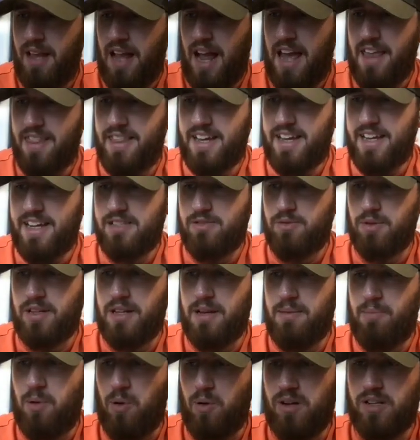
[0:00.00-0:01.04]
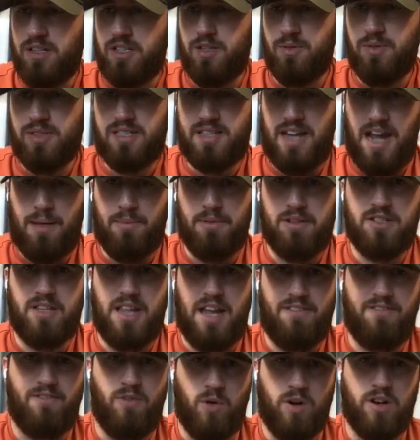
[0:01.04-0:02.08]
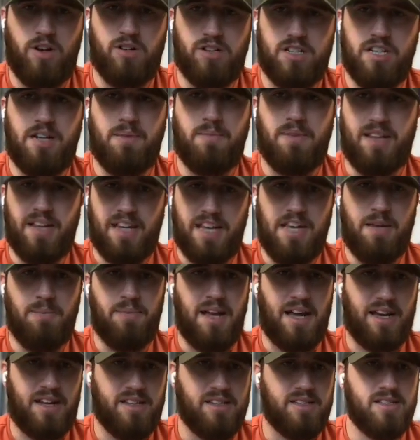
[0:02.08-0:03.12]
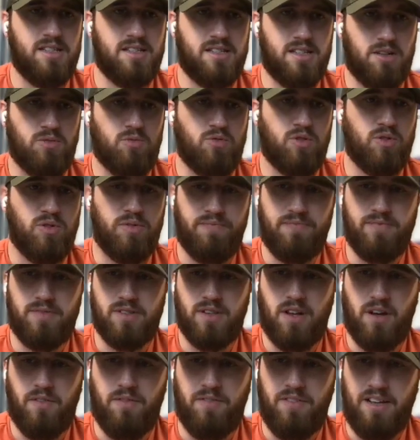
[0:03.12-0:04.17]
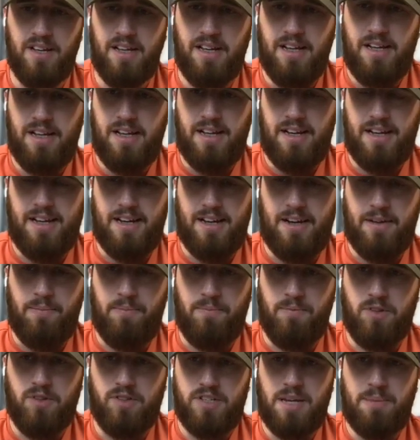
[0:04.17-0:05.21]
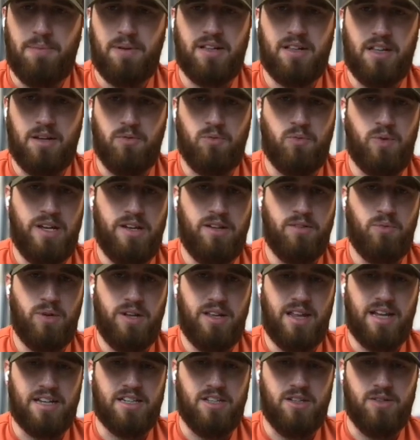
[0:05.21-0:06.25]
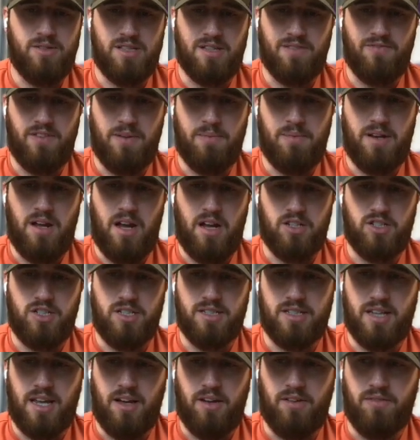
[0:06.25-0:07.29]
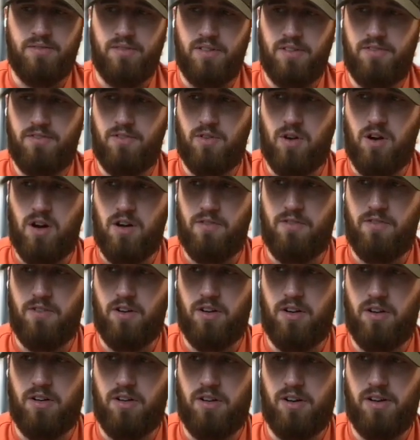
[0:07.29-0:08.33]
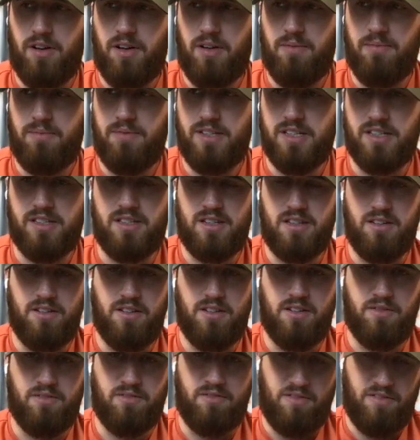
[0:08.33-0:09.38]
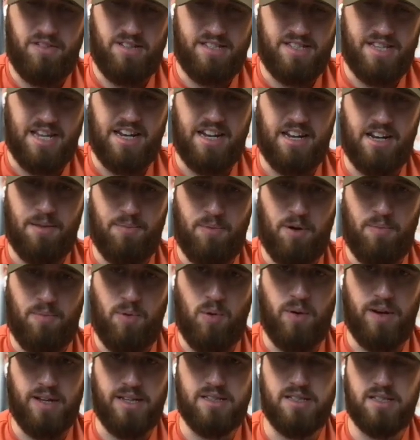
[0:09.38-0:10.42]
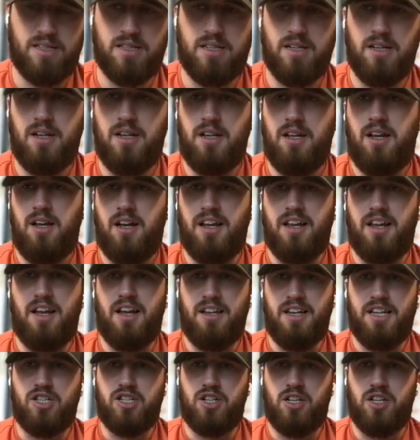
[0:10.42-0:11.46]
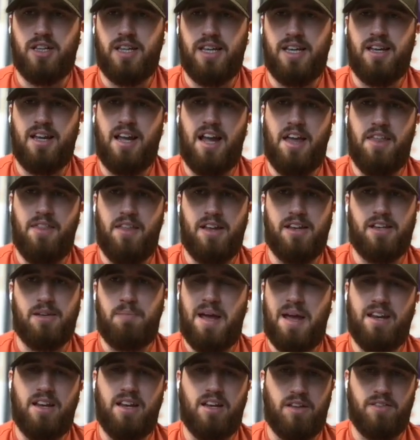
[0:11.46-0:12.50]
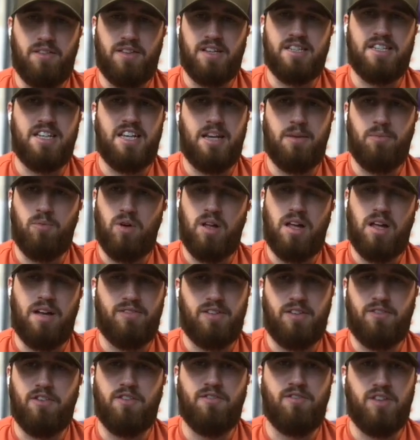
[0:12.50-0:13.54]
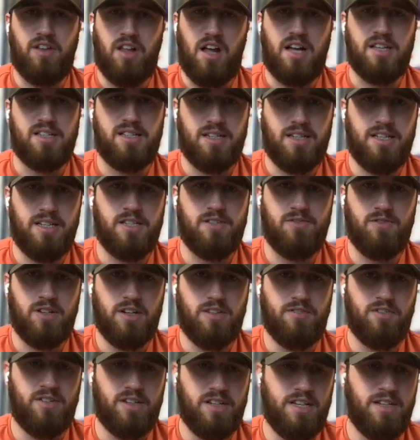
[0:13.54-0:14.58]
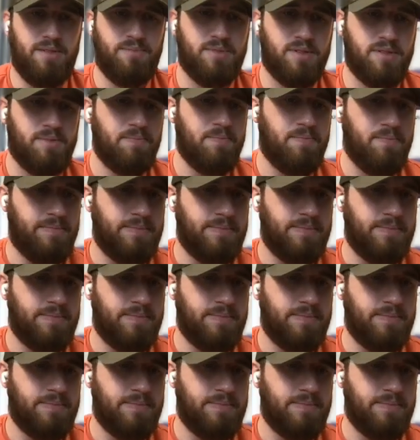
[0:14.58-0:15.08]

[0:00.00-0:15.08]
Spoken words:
I think it's really important to establish that for your team and then keep that consistent rule. So typically we like to use the Fibonacci scale for just setting up our points initially, and then depending on the team, we'll have different velocities for different teams.